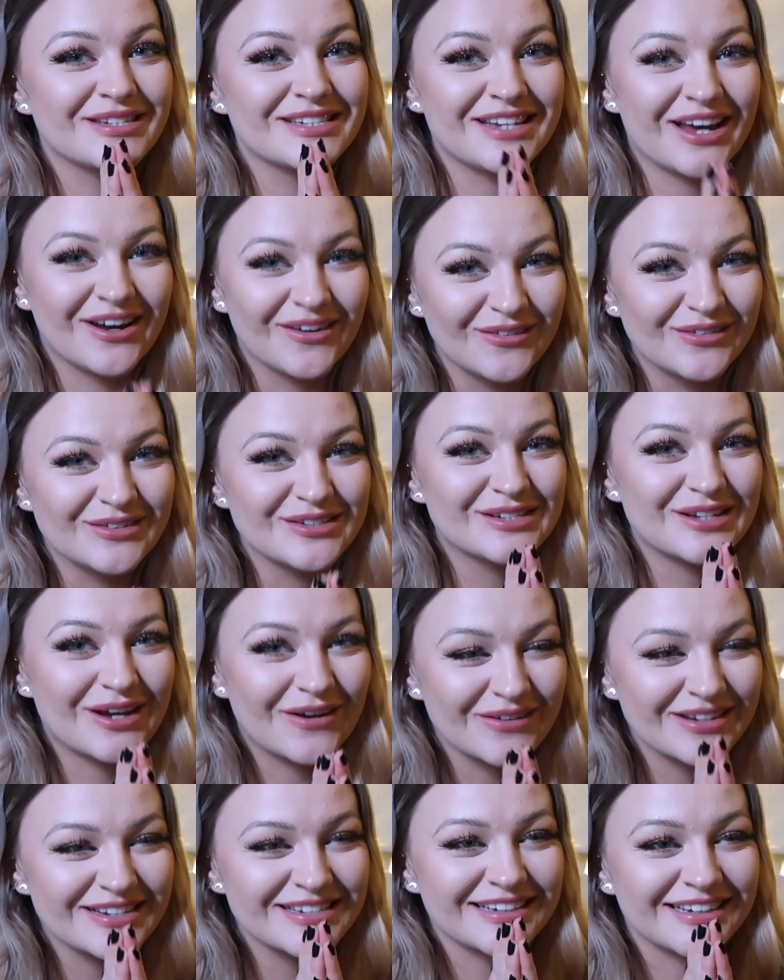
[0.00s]
so so
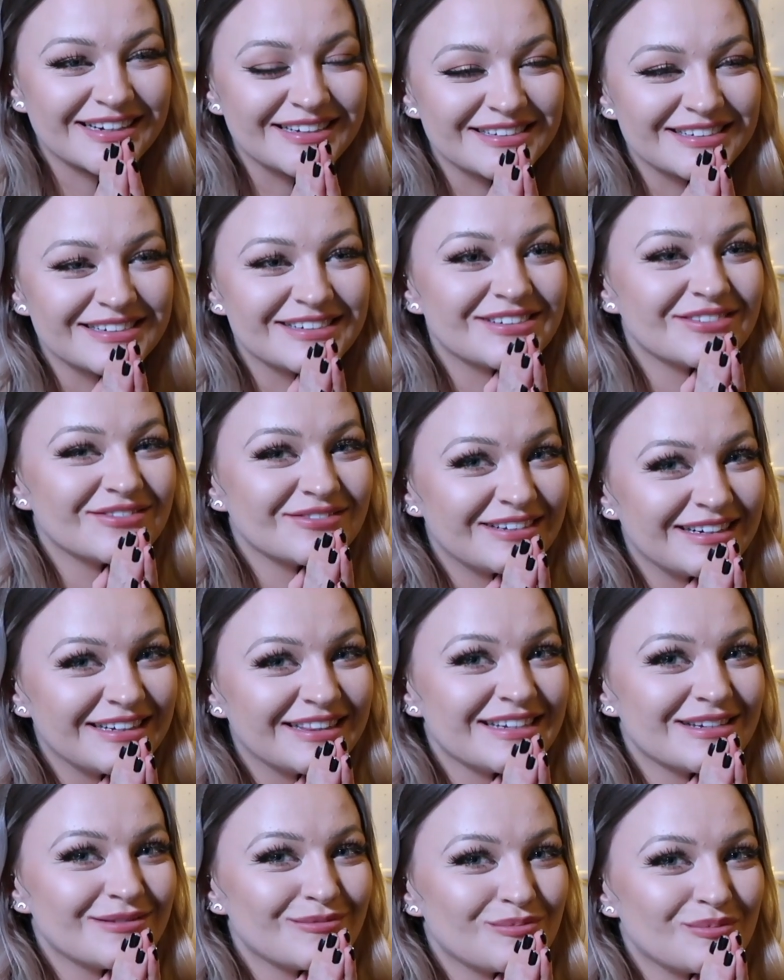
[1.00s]
excited to read
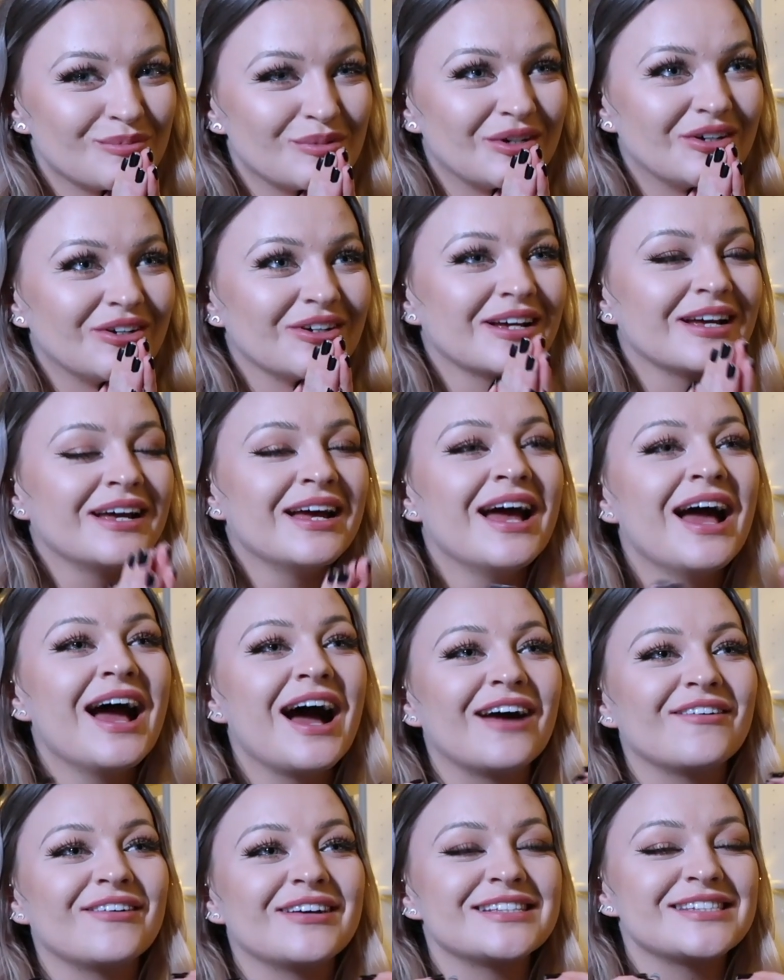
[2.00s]
this book.
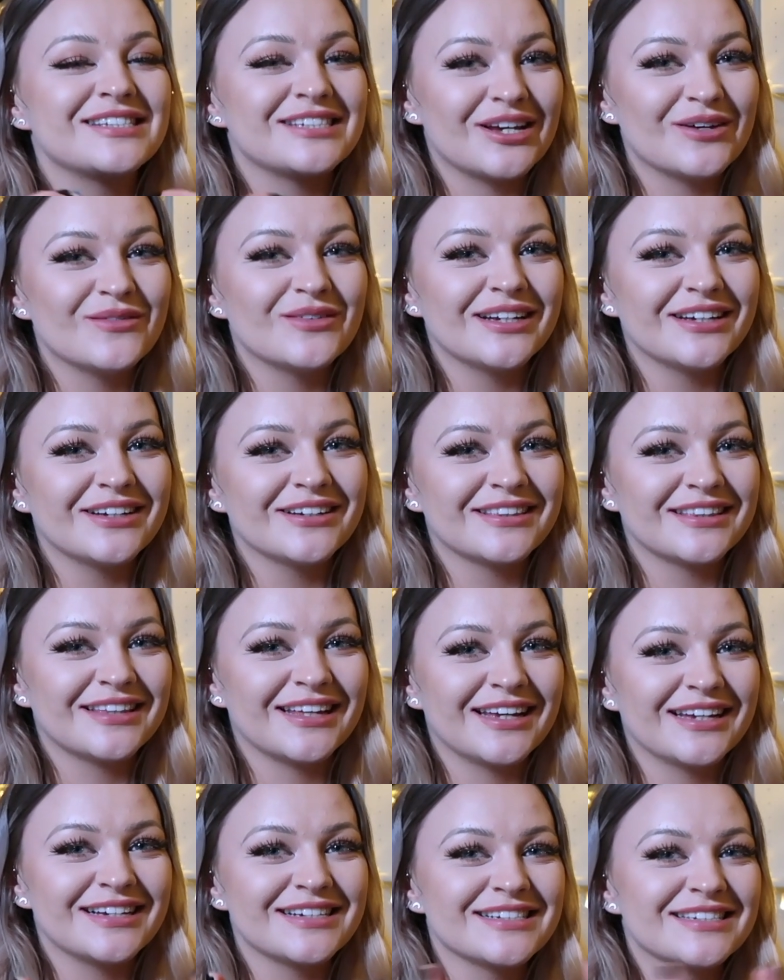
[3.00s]
I've heard so many good
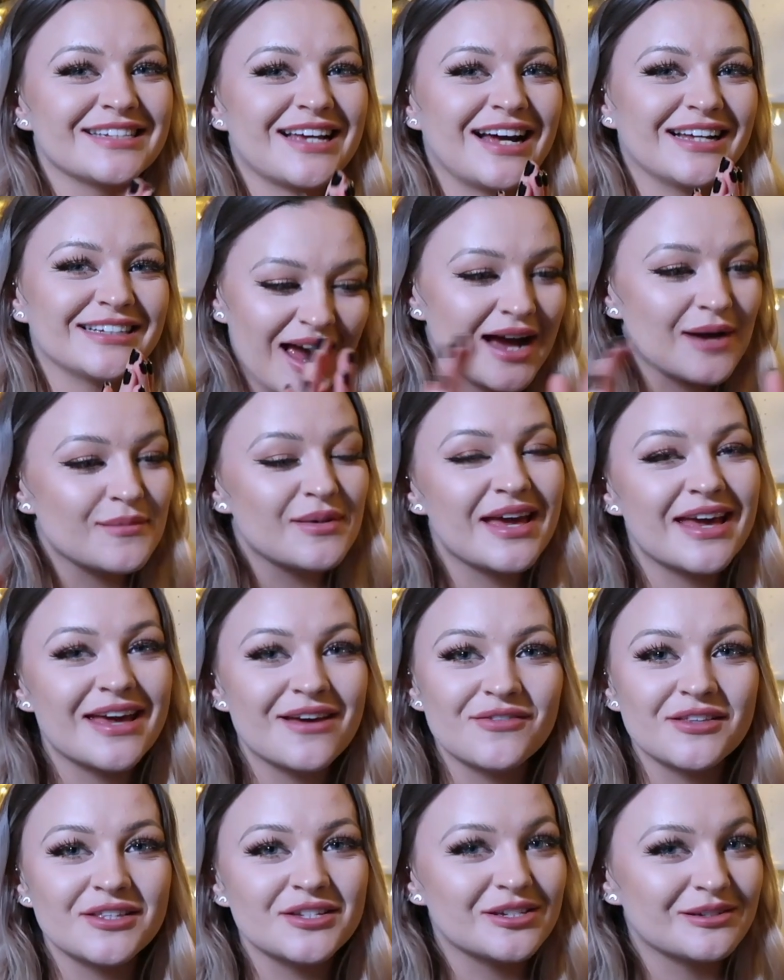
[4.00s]
things and I'm here
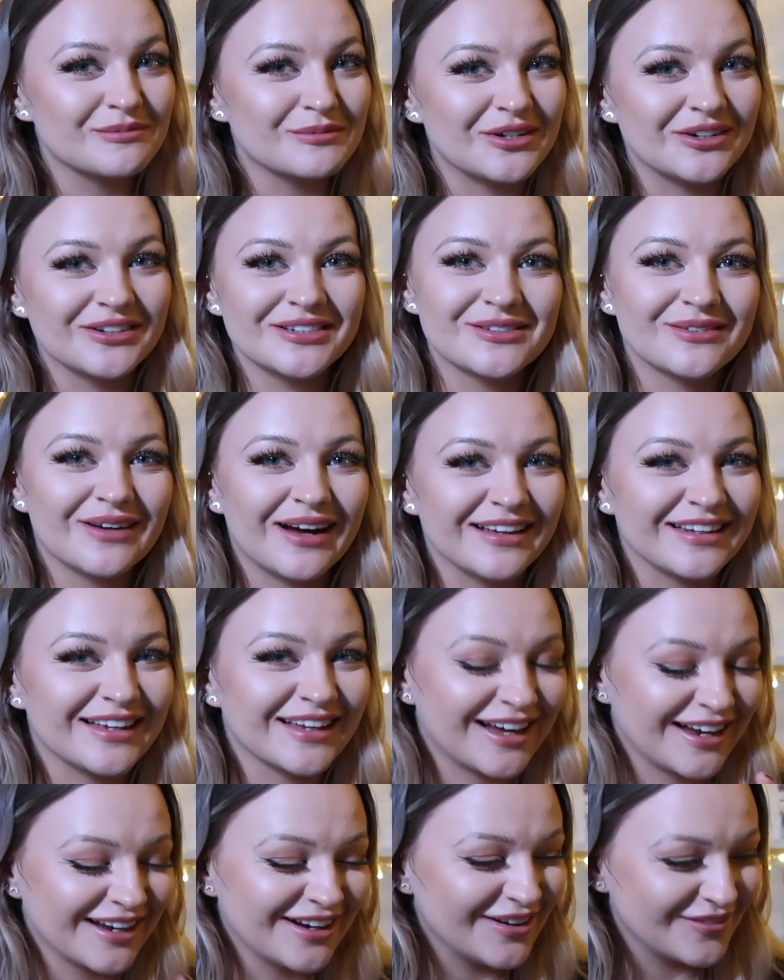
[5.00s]
for the smut as well
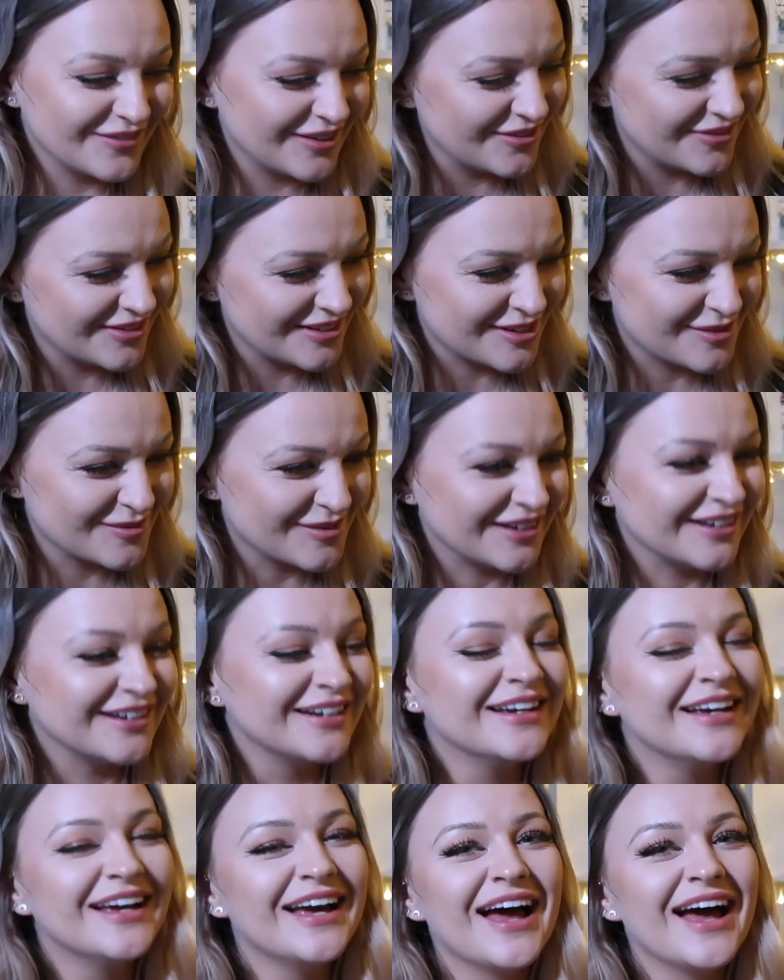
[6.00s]
like I can't wait for the smut.